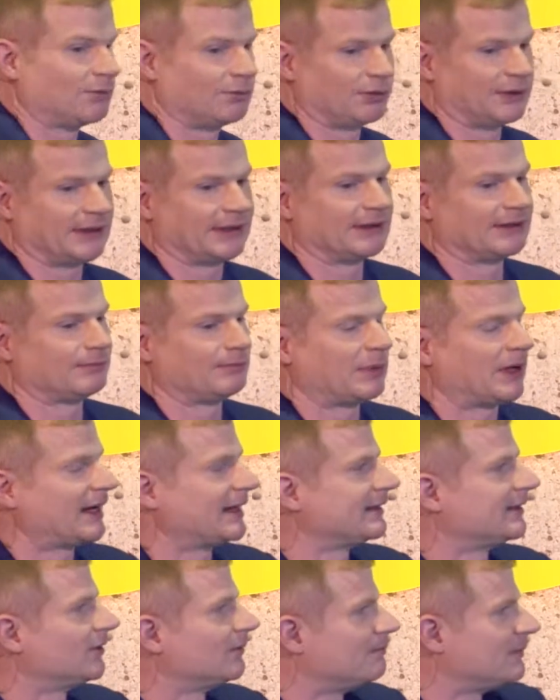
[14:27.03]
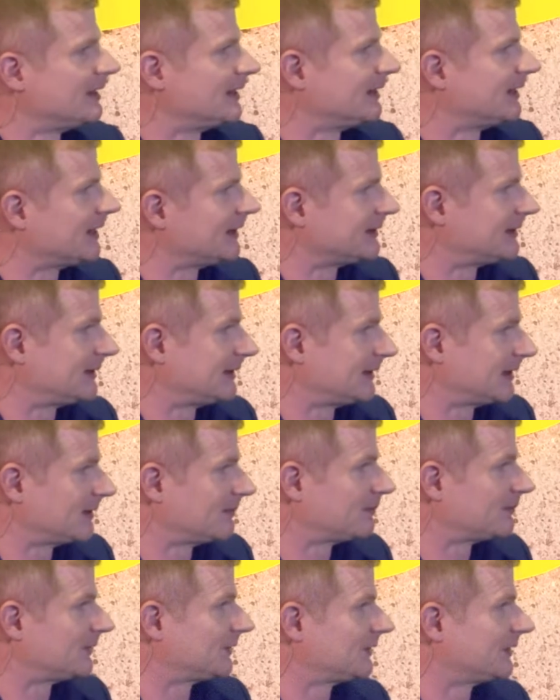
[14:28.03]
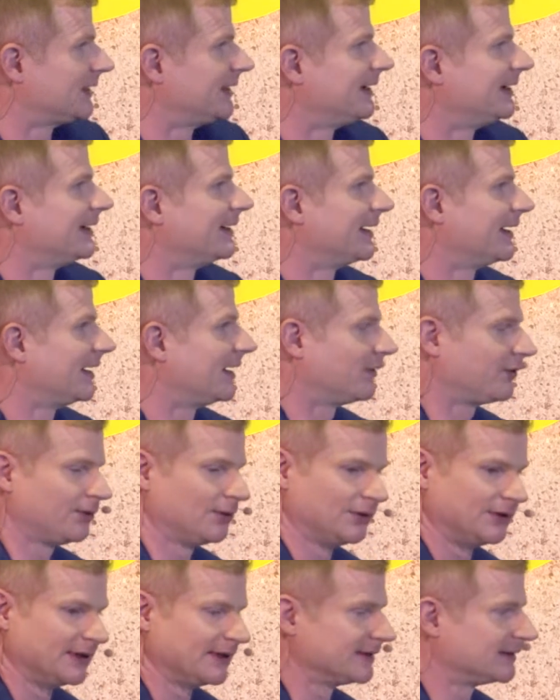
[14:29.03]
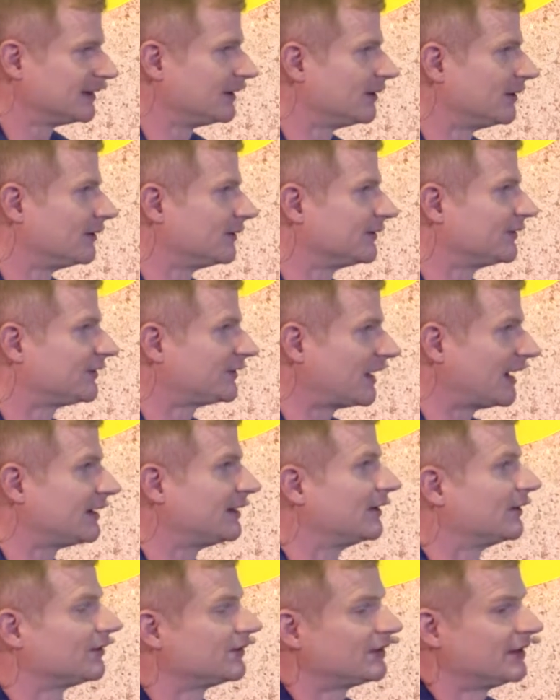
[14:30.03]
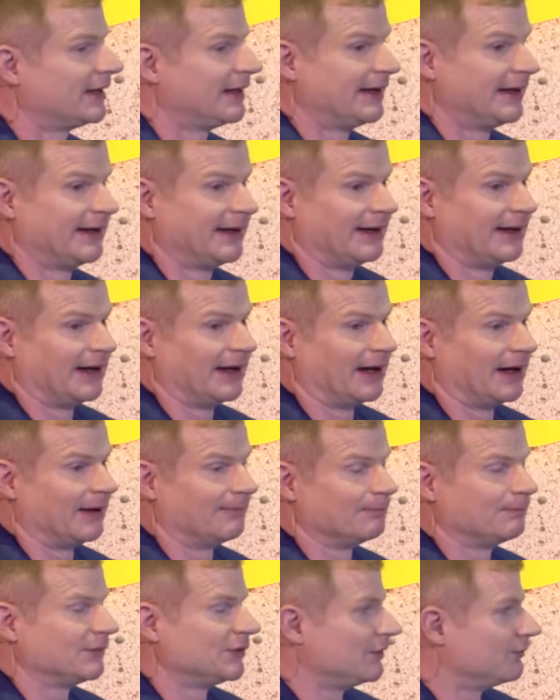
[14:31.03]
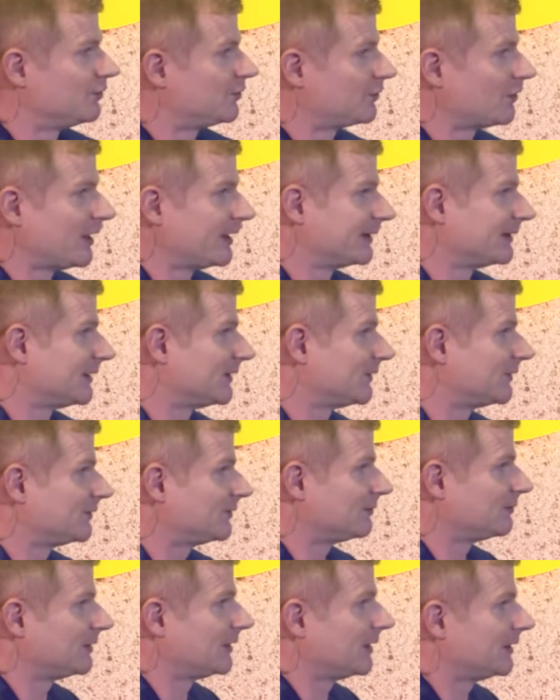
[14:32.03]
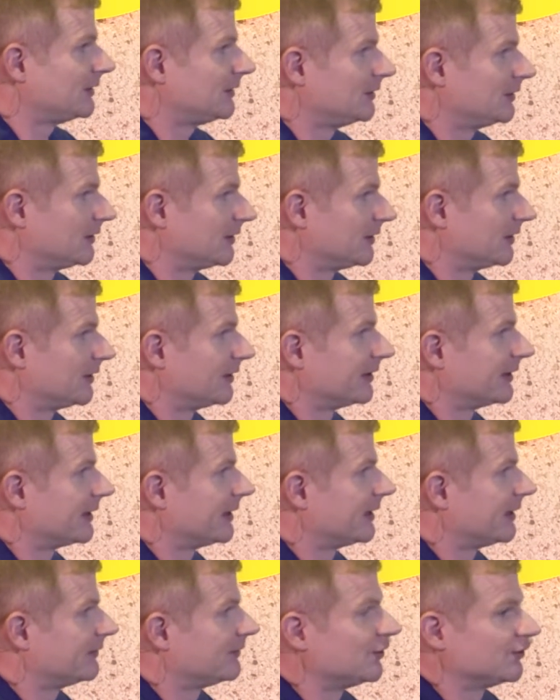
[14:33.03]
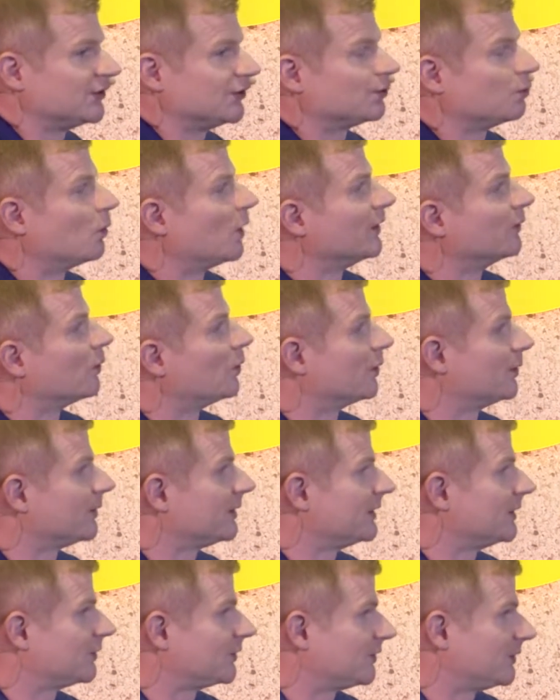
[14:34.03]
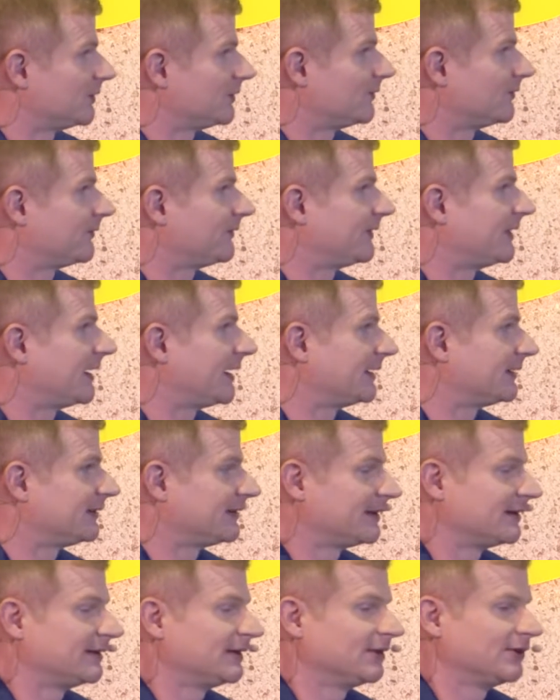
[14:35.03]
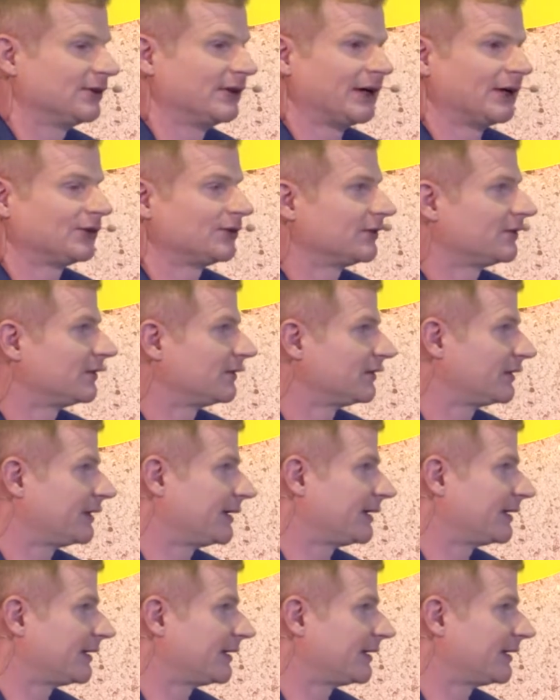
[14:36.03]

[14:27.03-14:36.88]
buy little mini ATMs through these little side deals. Starting this year, there's this one order initiative that the International